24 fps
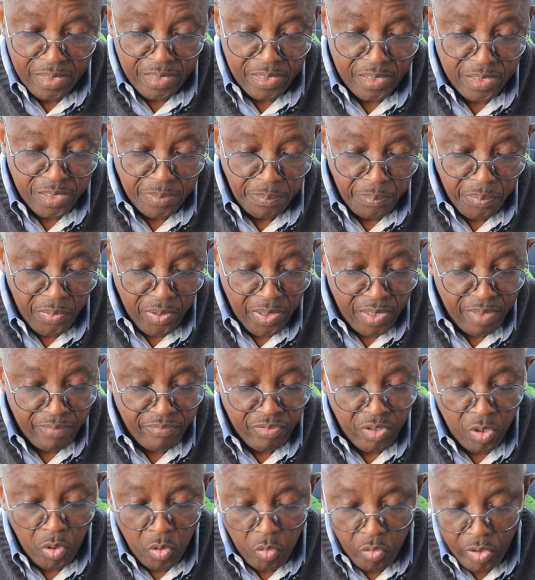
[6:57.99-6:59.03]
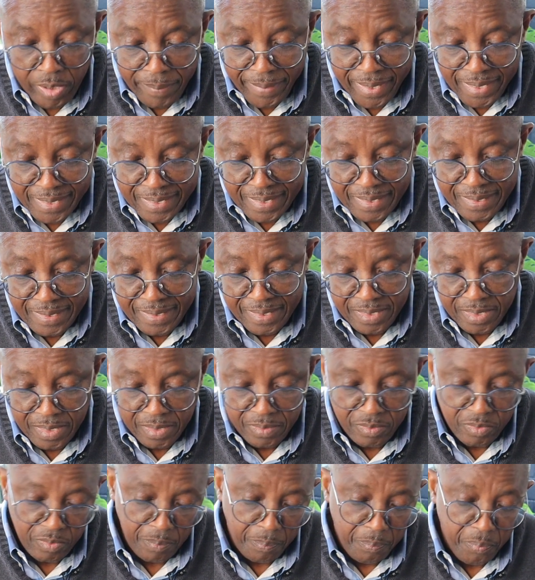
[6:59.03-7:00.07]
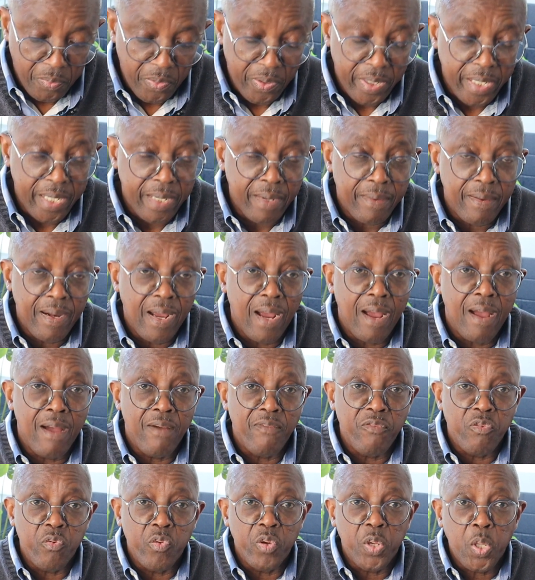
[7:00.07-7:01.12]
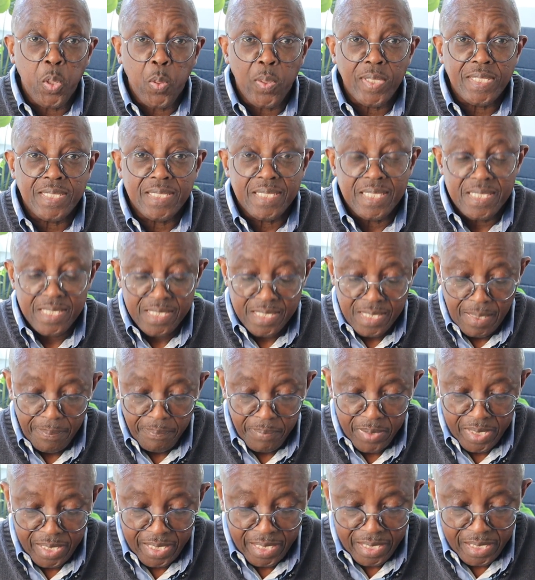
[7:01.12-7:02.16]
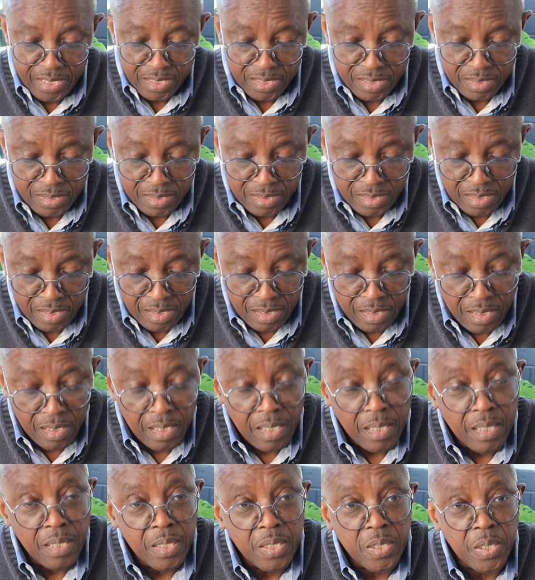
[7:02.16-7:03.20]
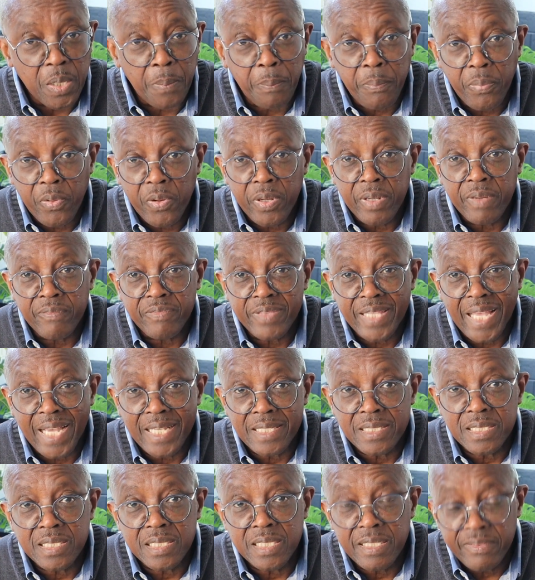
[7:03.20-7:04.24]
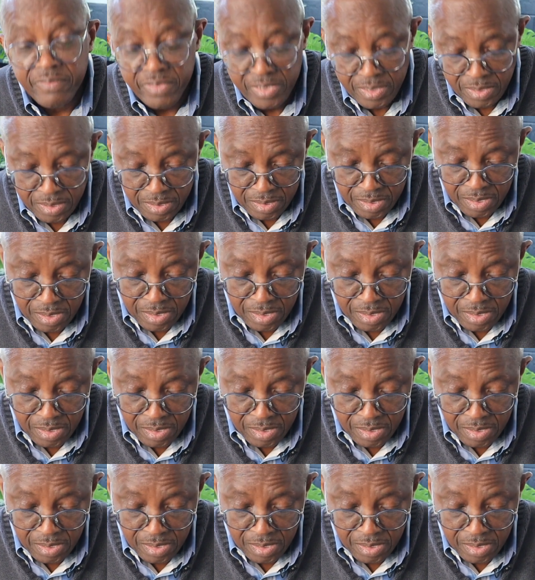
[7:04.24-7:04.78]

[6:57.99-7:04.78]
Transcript: There's the prayer of agreement the prayer of request and supplication, the prayer of thanksgiving,